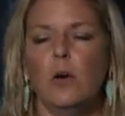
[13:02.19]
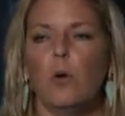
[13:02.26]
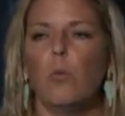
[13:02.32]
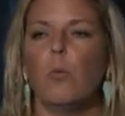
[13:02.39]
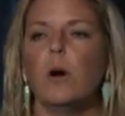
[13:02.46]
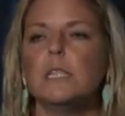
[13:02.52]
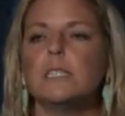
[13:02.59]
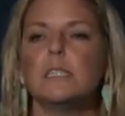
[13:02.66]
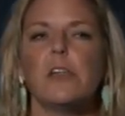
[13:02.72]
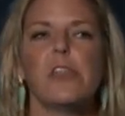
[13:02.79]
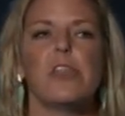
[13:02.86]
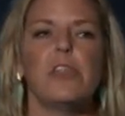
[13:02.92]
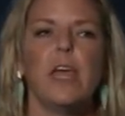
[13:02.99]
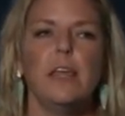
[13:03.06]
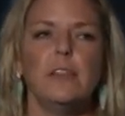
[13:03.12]
What's the
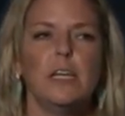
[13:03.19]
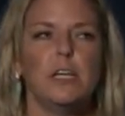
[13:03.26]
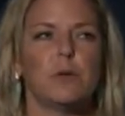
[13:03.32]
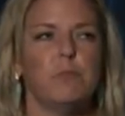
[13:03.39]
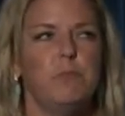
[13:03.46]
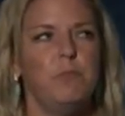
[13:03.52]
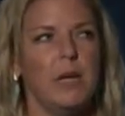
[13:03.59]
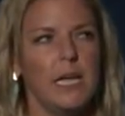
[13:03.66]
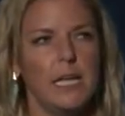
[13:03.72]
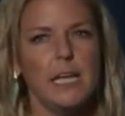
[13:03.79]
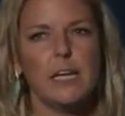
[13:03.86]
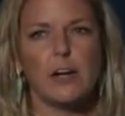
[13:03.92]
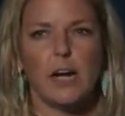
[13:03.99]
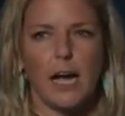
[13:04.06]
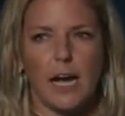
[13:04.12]
thing that you're
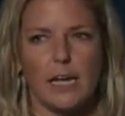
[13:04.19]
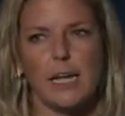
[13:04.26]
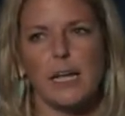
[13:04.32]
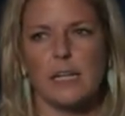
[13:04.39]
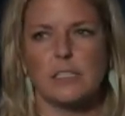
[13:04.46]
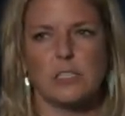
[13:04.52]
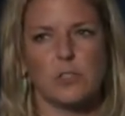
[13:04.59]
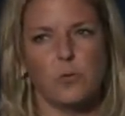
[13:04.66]
beating your head against the